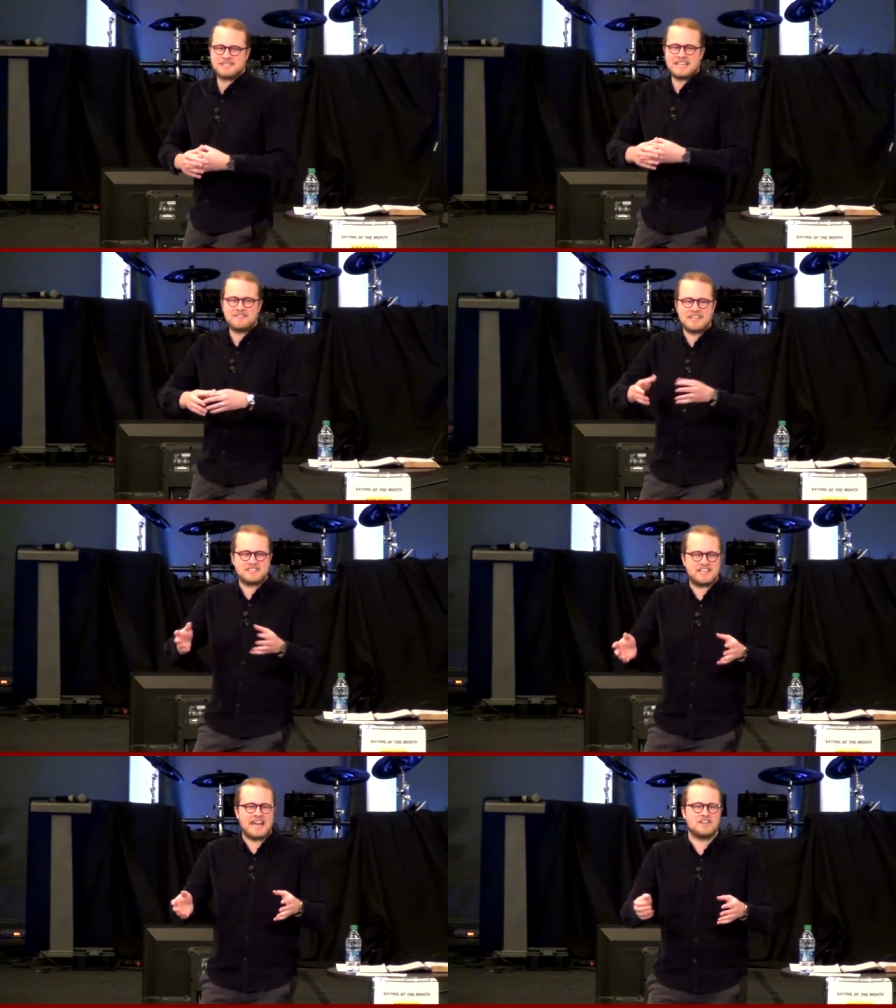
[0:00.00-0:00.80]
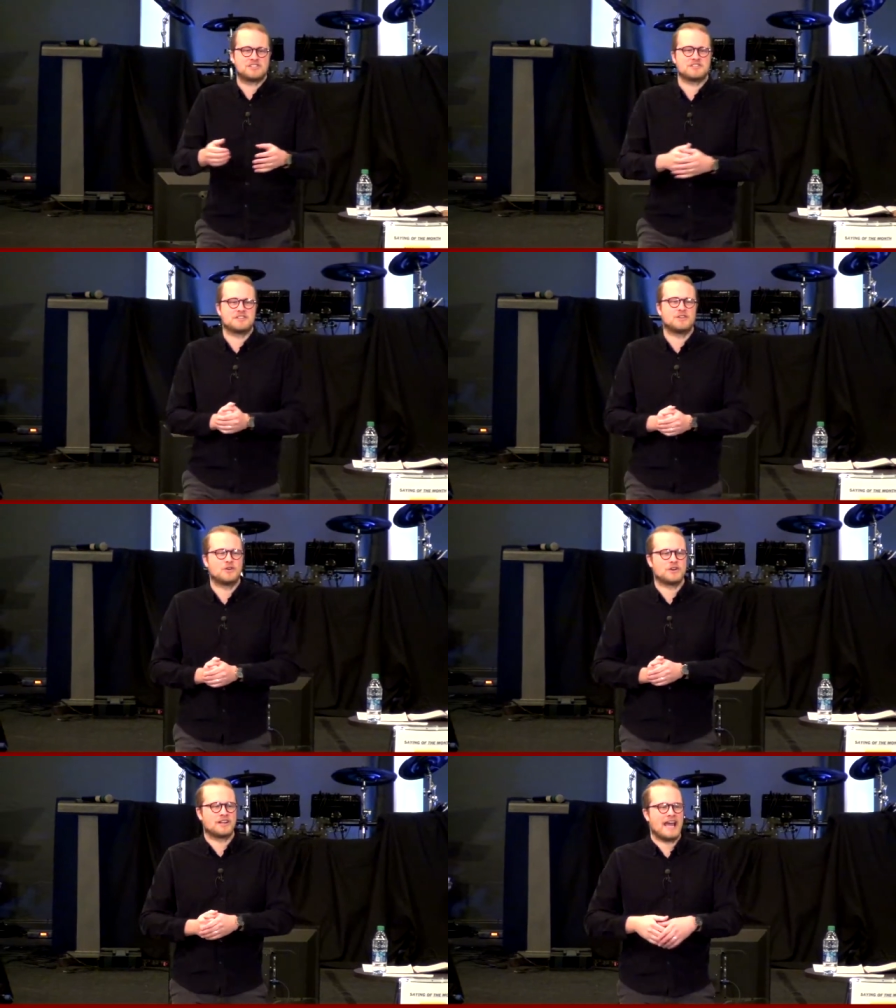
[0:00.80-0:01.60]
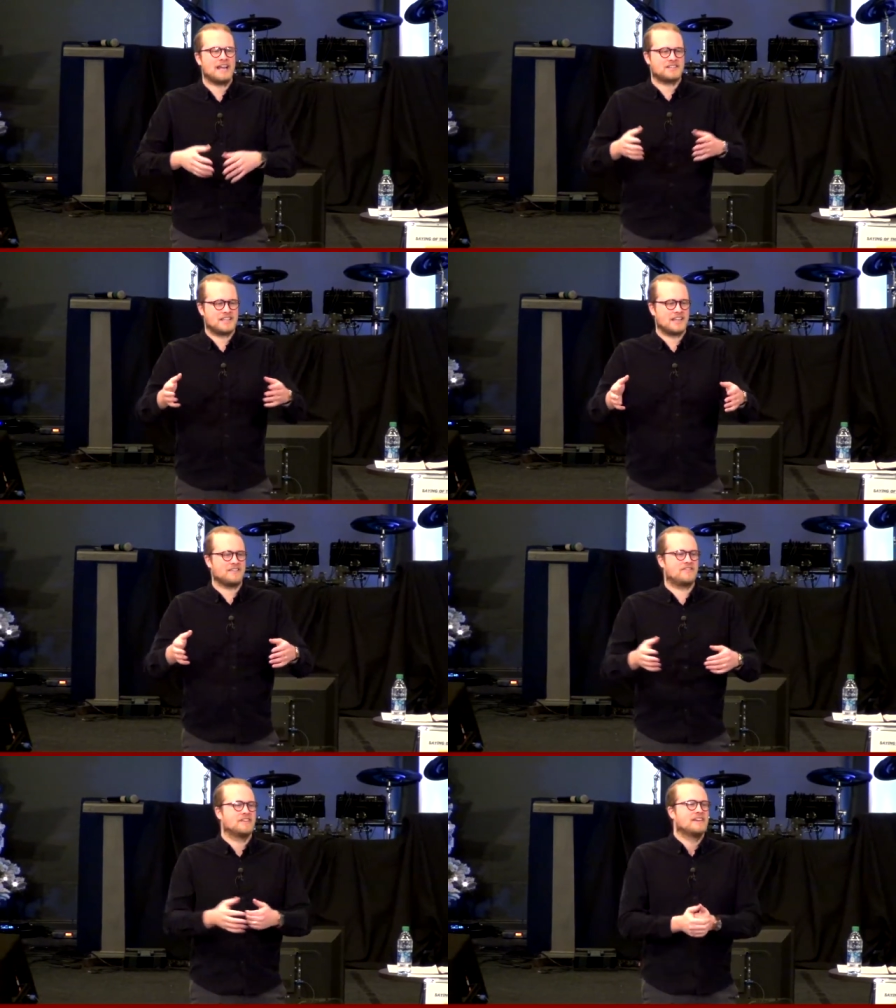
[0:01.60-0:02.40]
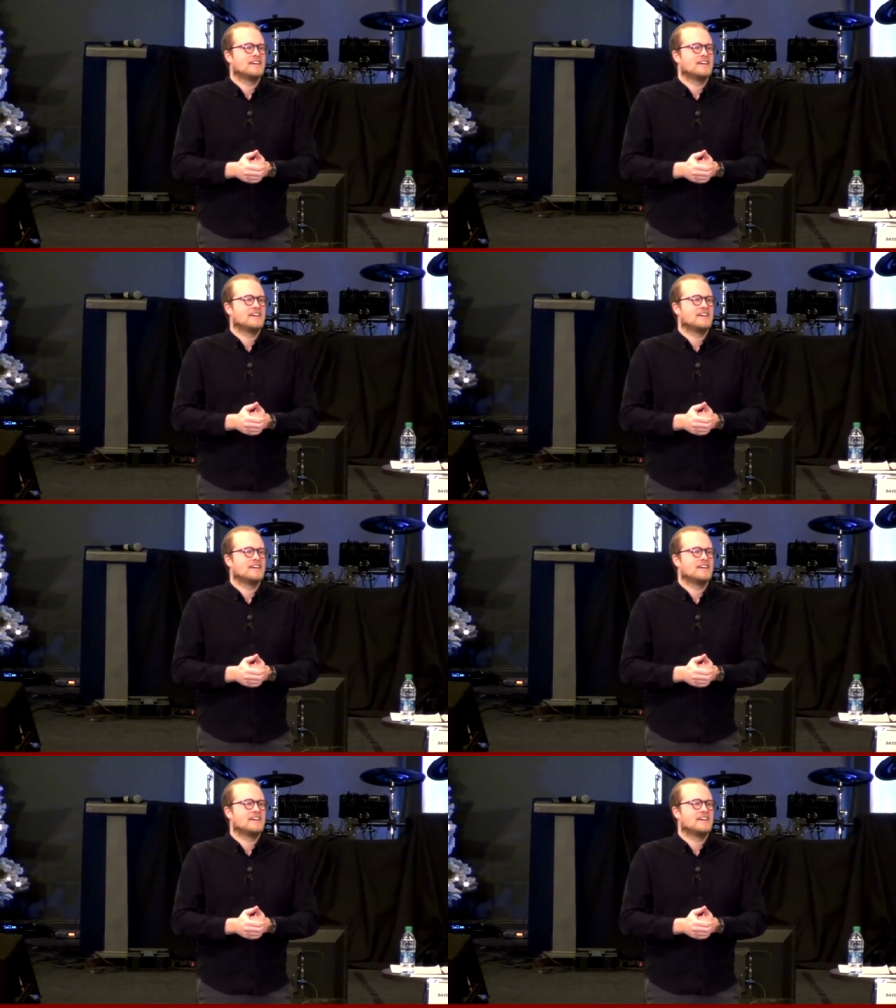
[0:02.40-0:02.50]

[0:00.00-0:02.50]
giving his case to the lord and asking if